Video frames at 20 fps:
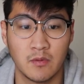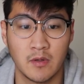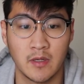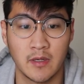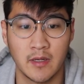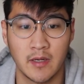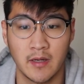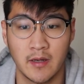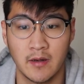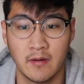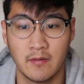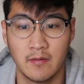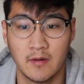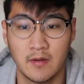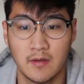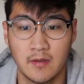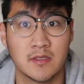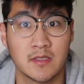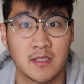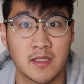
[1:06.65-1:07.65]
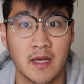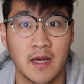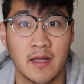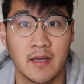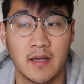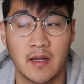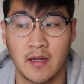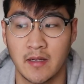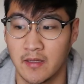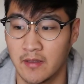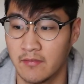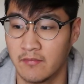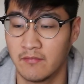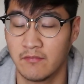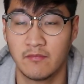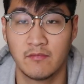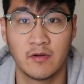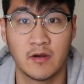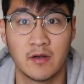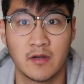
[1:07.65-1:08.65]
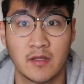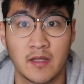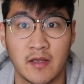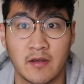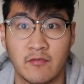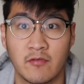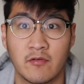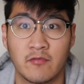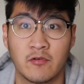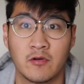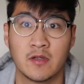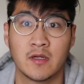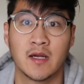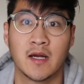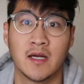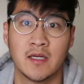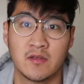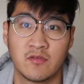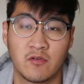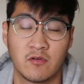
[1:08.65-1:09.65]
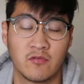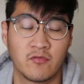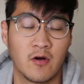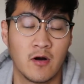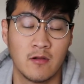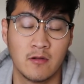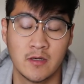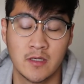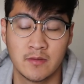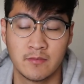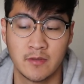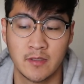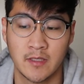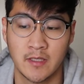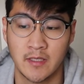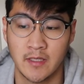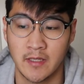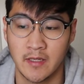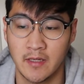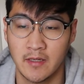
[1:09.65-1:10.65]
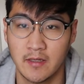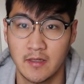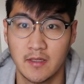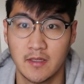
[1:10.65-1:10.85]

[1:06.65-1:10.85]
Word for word: But uh, once again, I am very thankful for you guys for following me, and uh,